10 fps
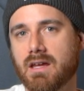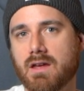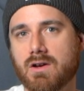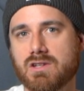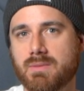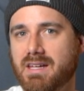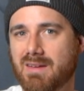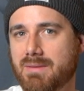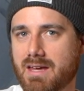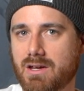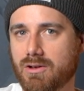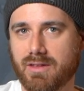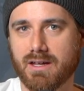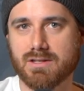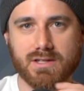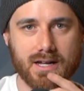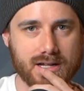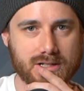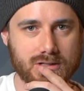in there is making me hear things that I